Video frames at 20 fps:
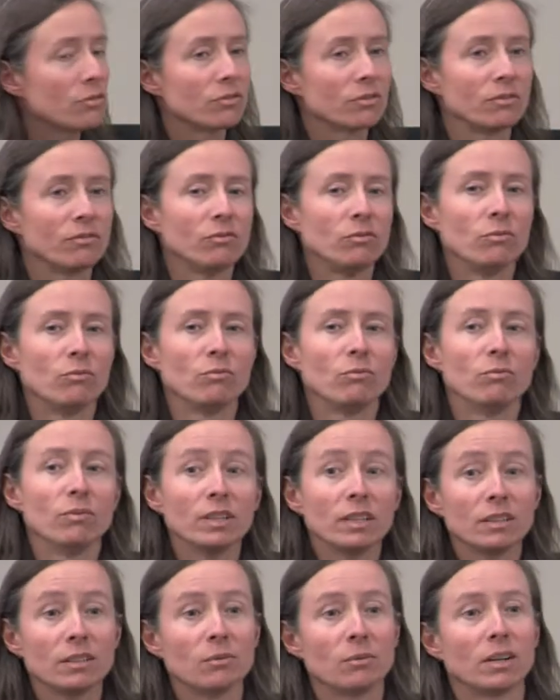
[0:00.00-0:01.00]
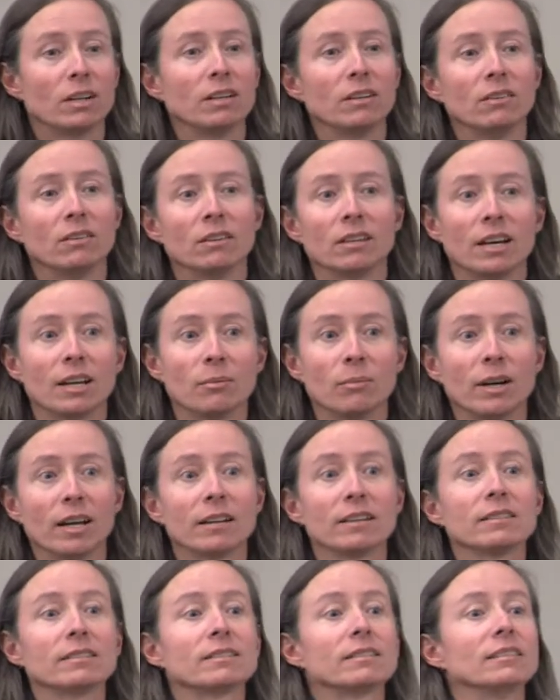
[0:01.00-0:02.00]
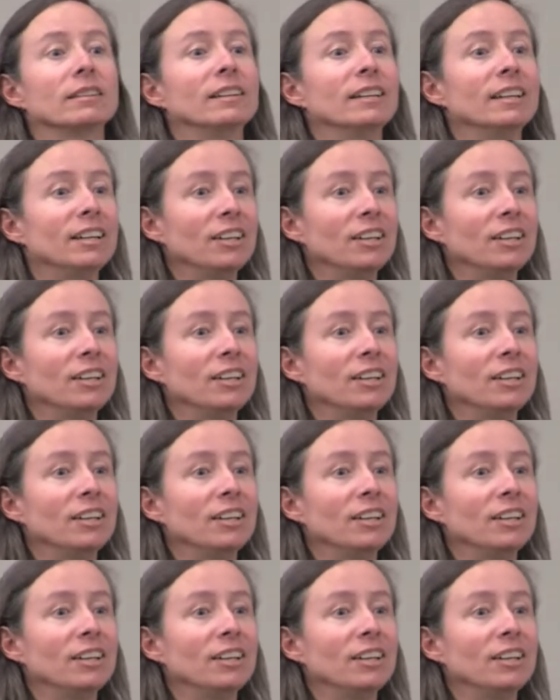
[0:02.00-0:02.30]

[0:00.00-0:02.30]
so if you really want to know a lot about us,